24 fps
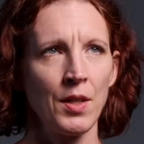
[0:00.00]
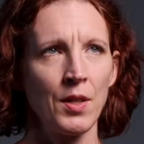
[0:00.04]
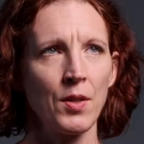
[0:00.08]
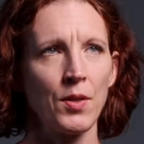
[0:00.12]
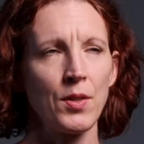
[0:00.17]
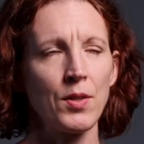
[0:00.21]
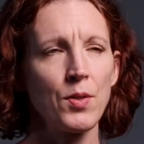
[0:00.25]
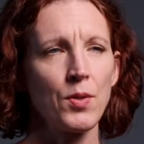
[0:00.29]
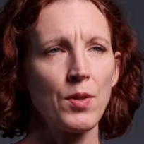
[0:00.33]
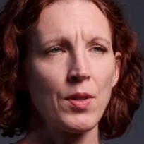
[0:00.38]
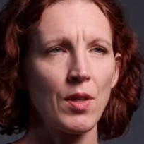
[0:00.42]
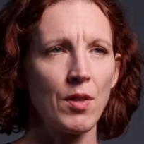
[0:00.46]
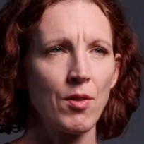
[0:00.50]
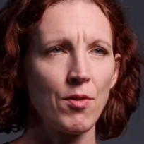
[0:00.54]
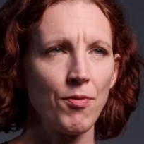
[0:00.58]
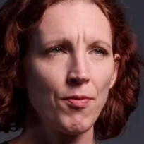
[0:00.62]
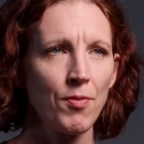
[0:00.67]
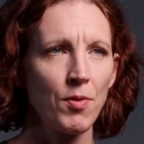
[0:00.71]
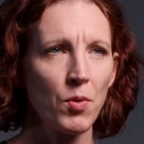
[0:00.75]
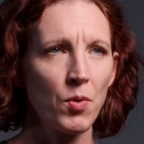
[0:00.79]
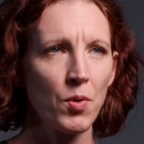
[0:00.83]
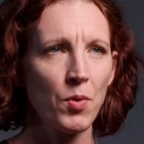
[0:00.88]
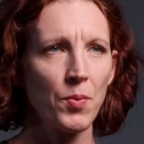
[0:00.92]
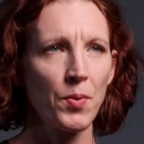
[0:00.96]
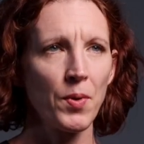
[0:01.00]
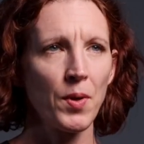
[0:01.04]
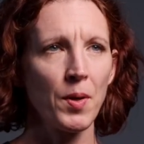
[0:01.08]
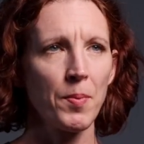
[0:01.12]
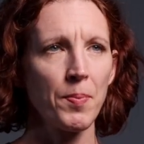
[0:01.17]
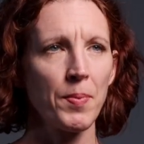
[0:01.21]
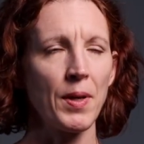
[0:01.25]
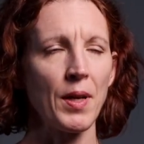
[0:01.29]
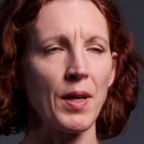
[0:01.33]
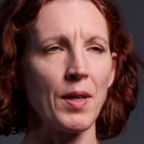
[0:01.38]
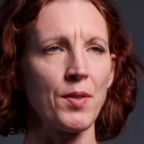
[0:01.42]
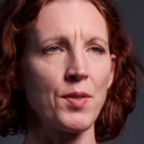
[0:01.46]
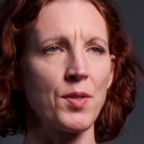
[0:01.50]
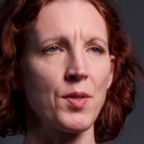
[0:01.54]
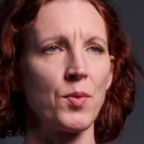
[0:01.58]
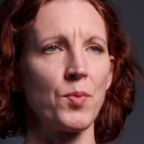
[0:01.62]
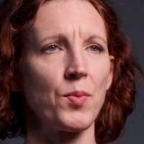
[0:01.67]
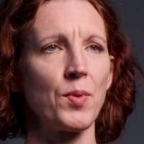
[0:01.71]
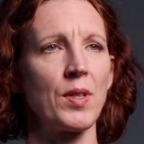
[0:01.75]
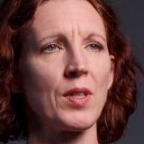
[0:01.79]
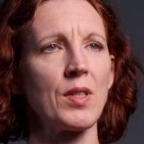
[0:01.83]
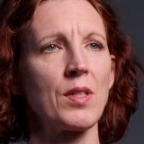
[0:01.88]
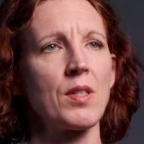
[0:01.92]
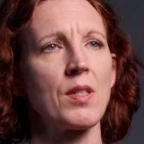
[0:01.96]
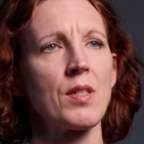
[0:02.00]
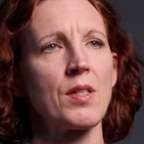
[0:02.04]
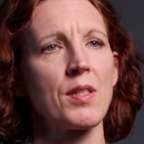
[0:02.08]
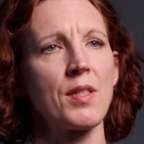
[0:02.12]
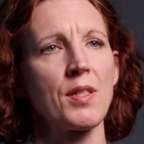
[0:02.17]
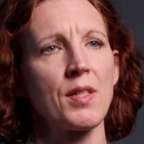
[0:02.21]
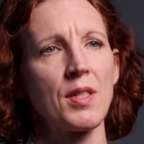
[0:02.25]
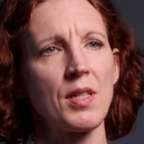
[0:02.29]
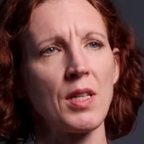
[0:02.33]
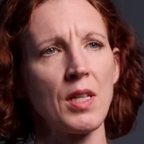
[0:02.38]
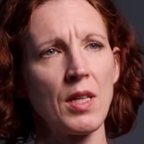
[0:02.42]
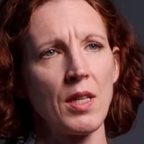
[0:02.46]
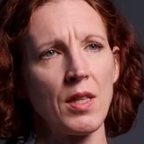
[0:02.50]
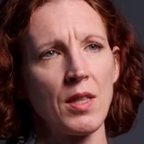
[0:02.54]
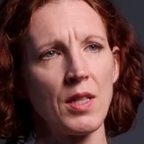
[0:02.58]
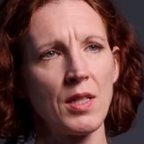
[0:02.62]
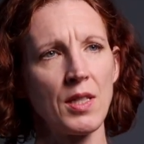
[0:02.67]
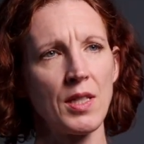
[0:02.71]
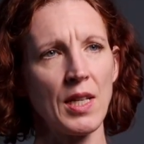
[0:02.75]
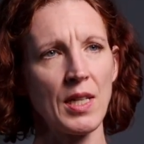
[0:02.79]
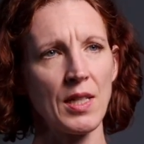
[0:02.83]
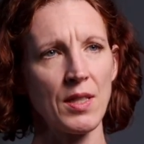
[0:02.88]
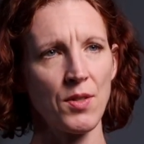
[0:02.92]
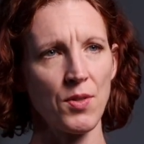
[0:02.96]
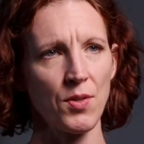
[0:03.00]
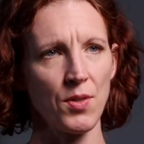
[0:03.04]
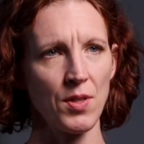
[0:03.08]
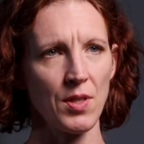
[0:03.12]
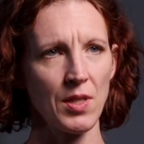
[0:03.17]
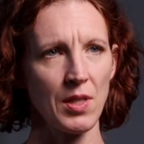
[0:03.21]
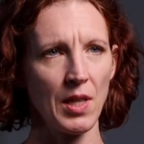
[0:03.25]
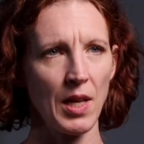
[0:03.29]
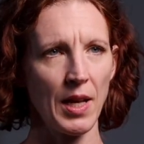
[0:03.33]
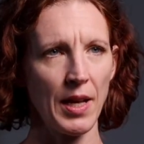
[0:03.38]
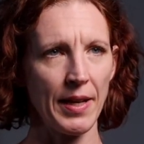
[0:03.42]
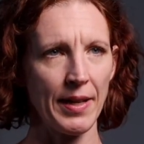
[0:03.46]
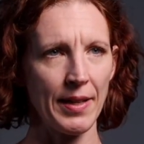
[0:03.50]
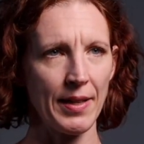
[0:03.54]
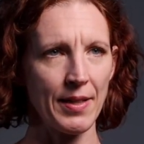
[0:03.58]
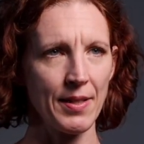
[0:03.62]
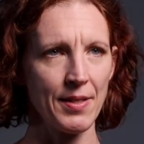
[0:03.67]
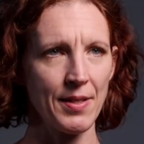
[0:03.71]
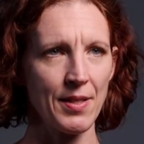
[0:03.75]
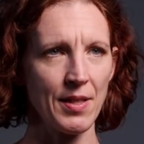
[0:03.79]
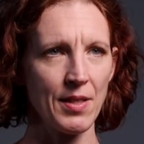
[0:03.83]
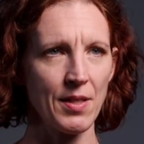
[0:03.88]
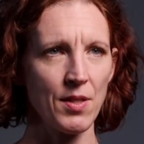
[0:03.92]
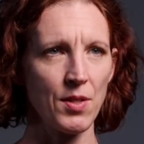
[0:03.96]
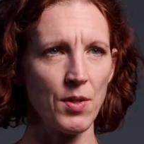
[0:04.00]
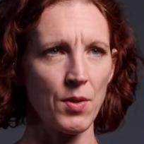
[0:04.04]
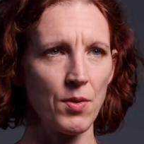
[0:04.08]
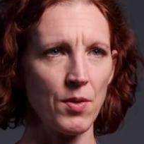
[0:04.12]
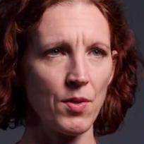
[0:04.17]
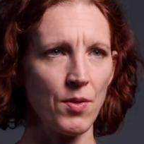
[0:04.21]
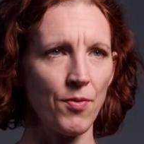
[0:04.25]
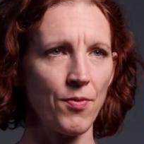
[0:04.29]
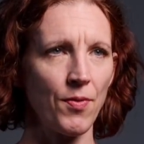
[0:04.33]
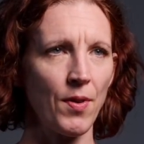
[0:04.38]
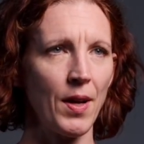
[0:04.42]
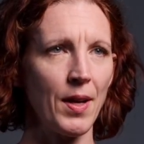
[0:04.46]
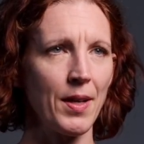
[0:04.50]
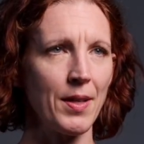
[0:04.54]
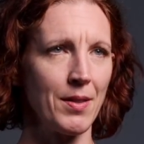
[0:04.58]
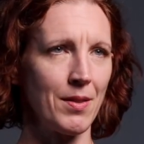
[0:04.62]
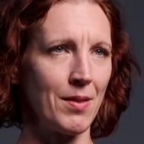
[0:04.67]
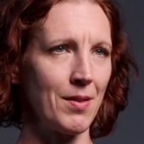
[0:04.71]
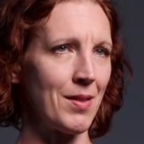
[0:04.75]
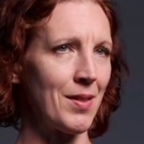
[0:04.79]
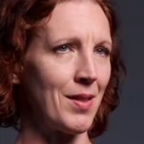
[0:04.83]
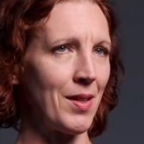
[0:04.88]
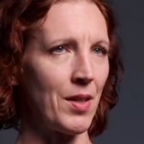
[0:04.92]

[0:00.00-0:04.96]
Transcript: You know, I do a lot of floor work, but I also wanted to see the dancer's legs. And so to find